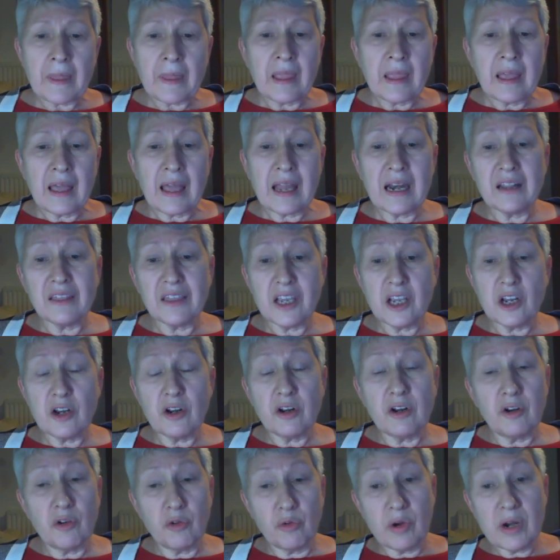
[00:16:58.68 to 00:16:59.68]
Anything
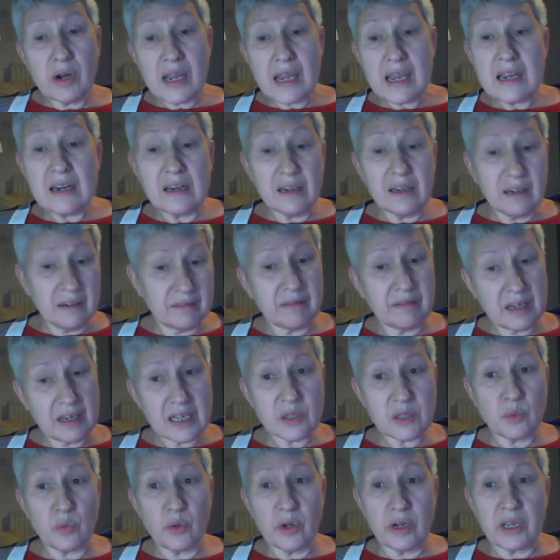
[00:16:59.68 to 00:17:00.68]
green,
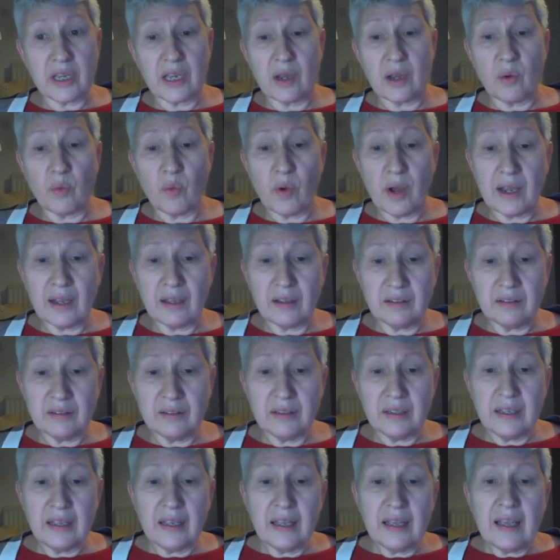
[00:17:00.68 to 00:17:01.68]
it's working well.
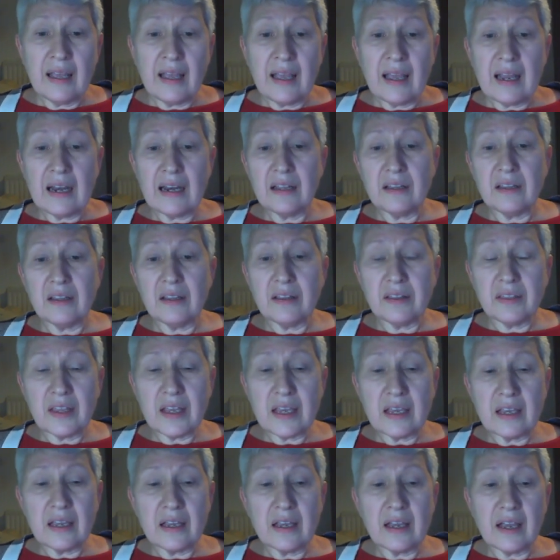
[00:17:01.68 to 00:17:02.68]

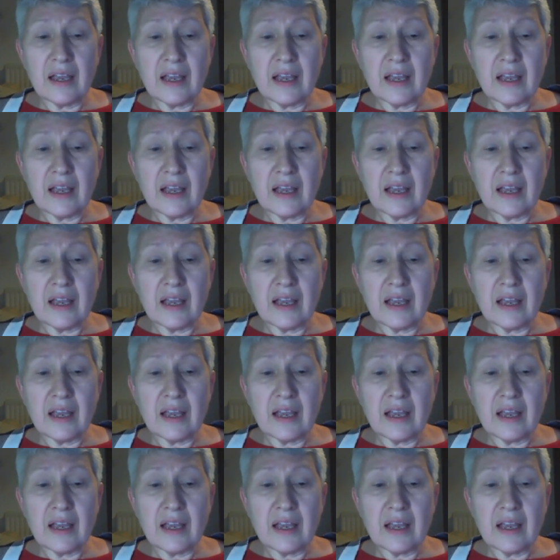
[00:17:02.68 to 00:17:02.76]
Anything